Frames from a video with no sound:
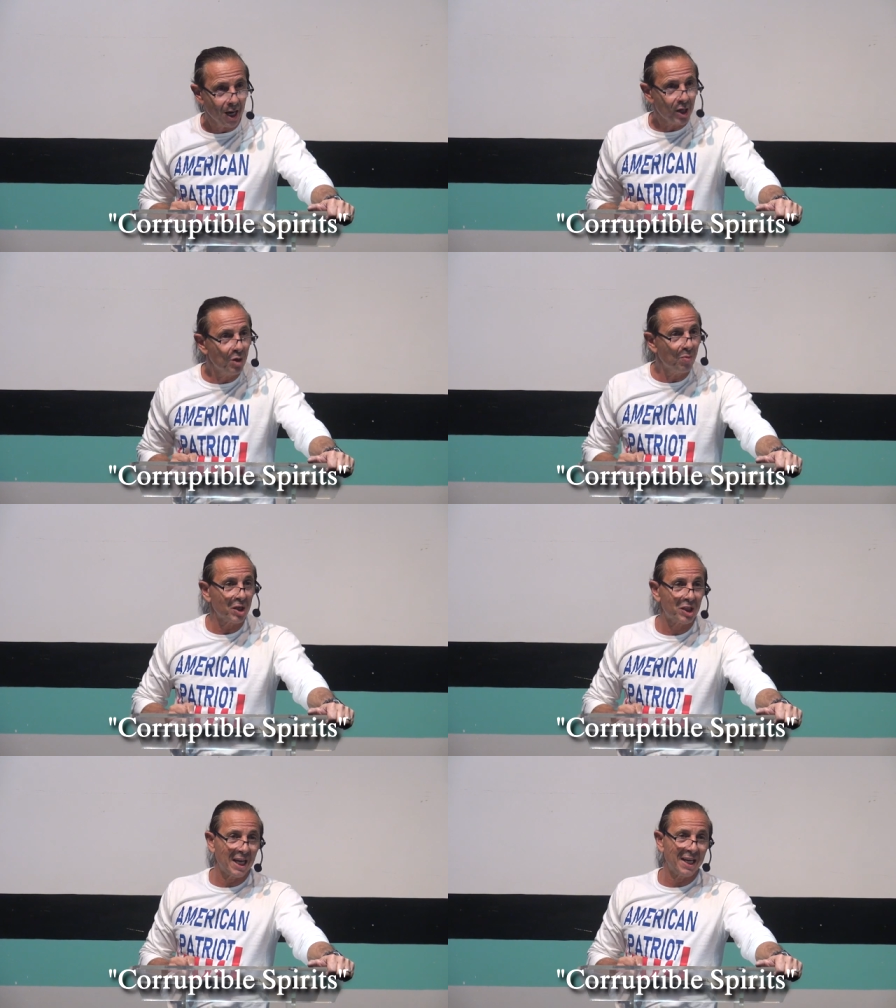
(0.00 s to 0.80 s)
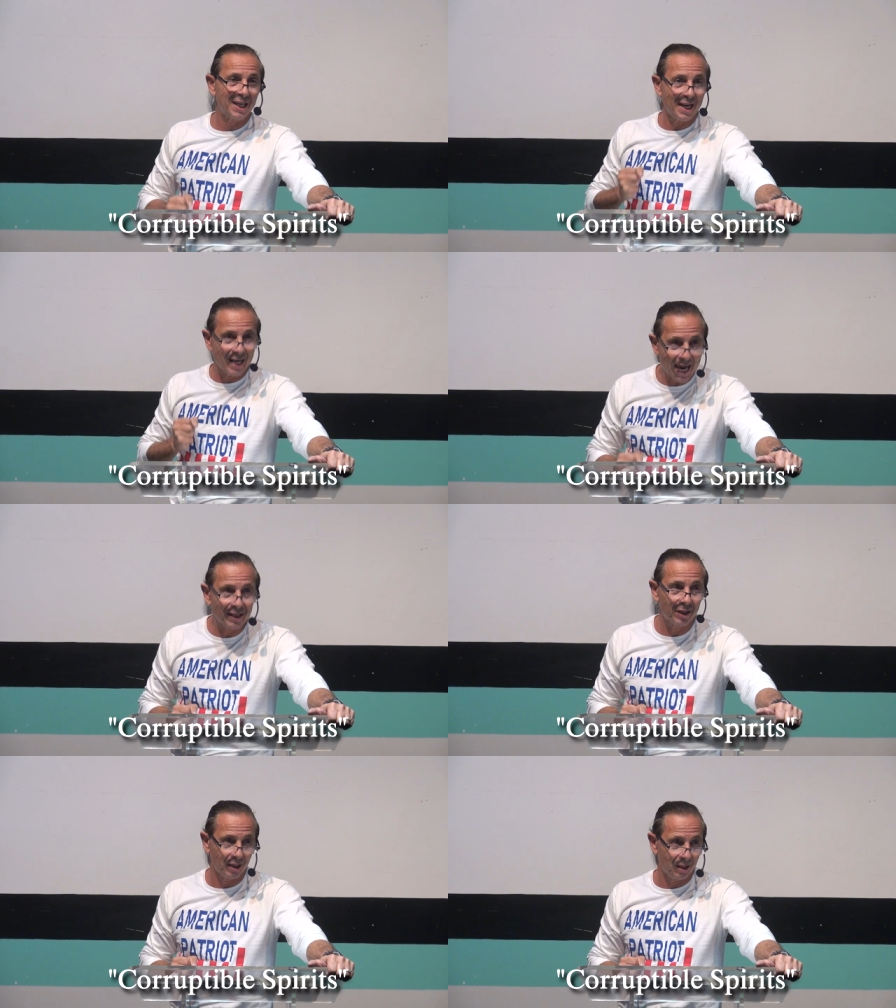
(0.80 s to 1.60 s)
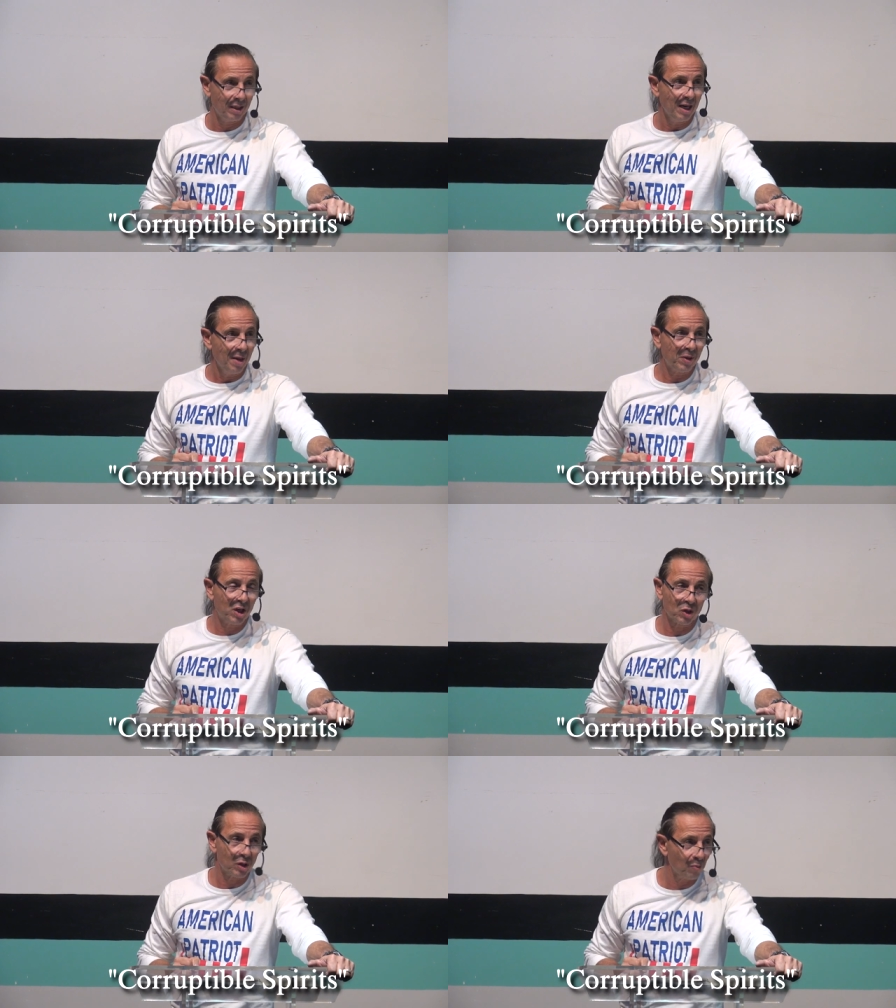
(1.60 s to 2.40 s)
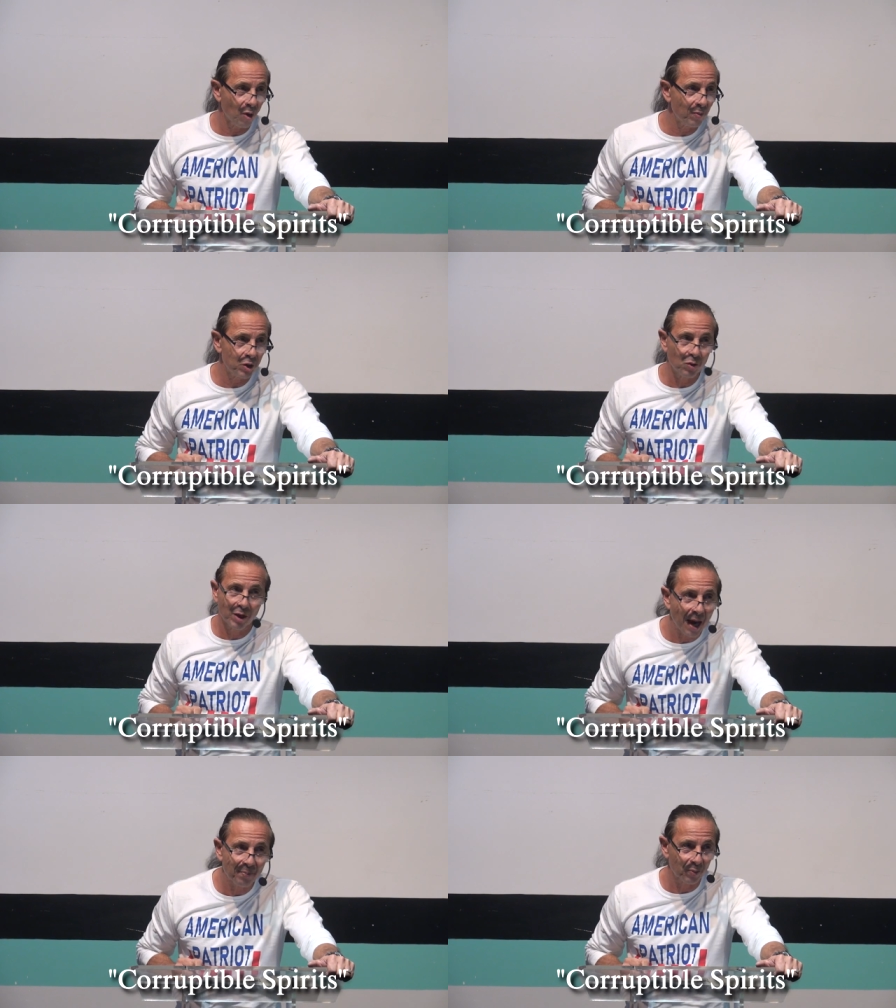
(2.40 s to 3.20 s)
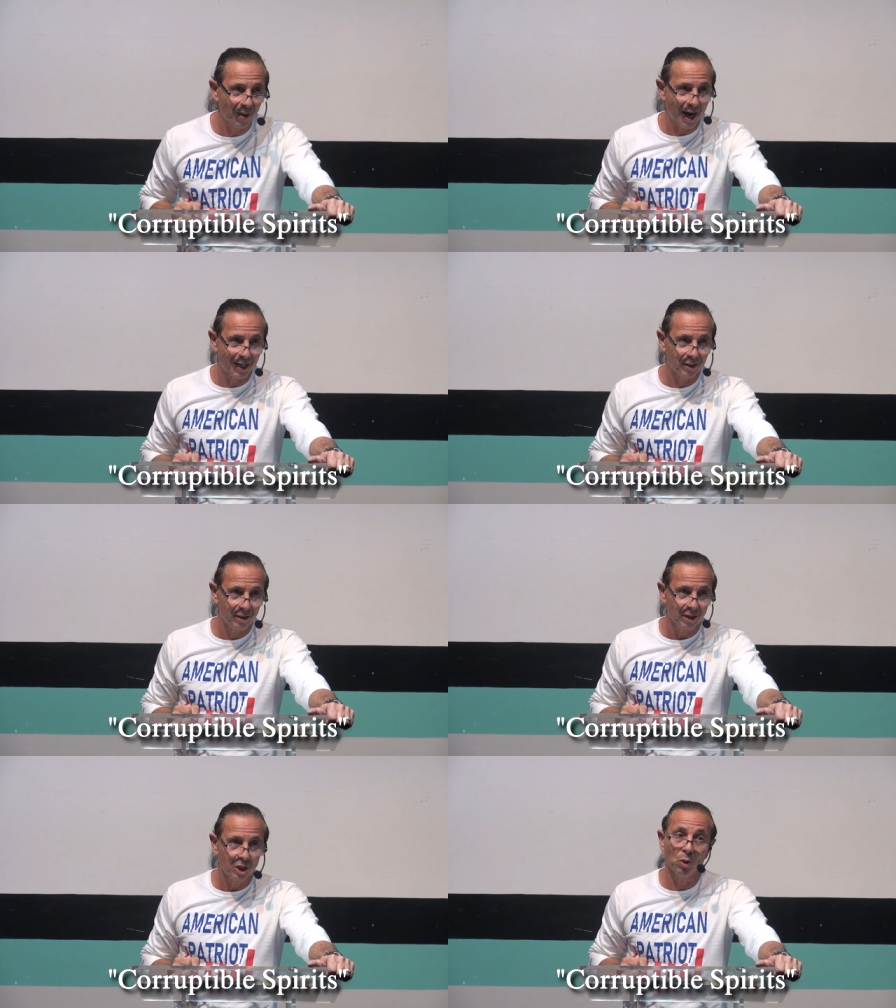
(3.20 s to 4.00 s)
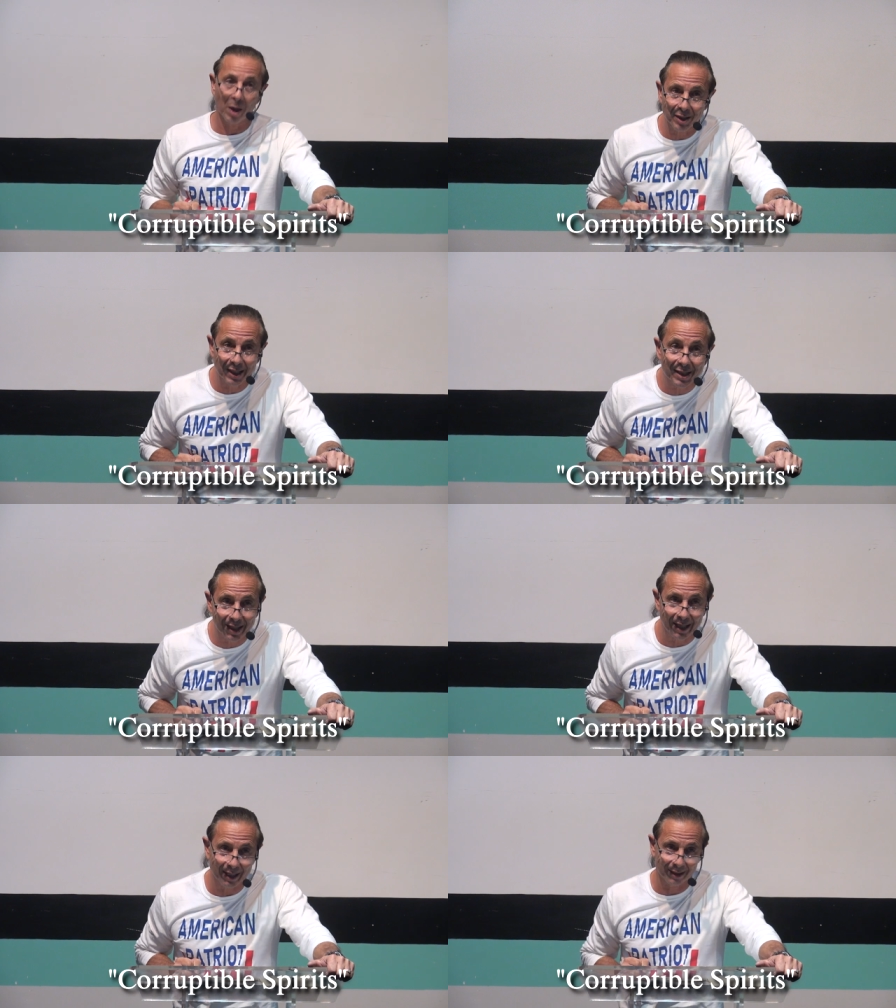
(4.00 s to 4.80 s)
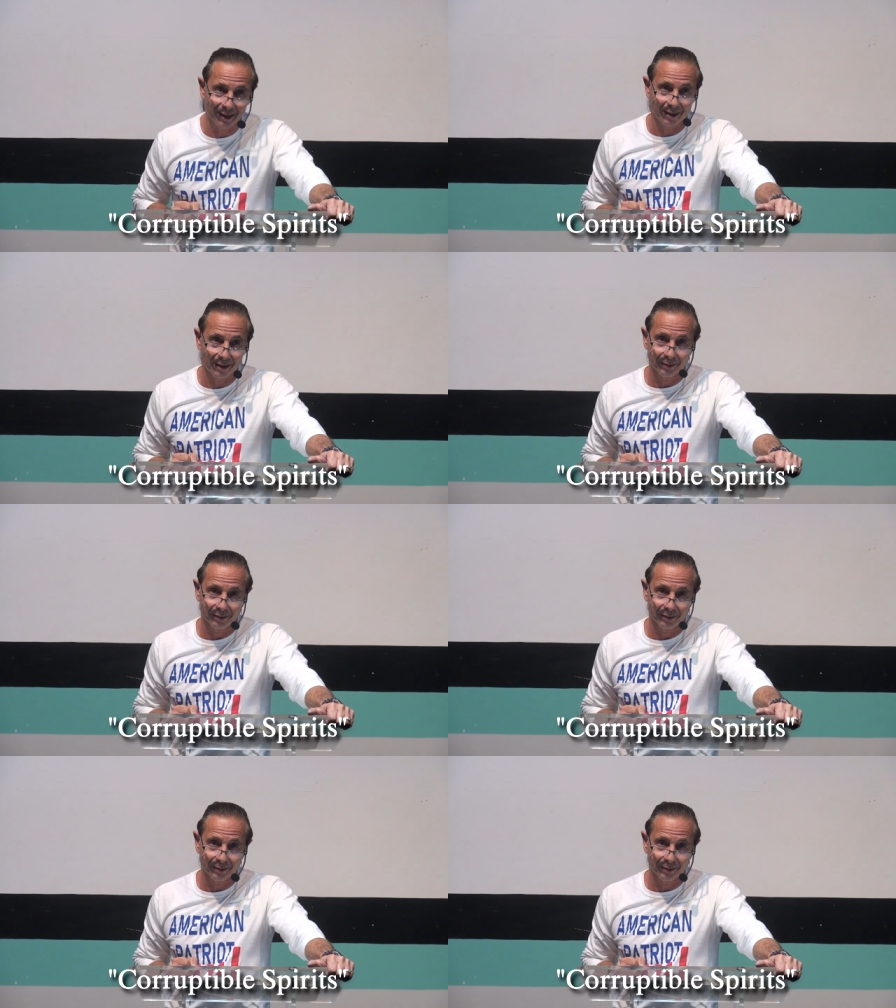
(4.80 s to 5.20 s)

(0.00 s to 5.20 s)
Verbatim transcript: You must stay connected because the moment you compromise, you are disconnected.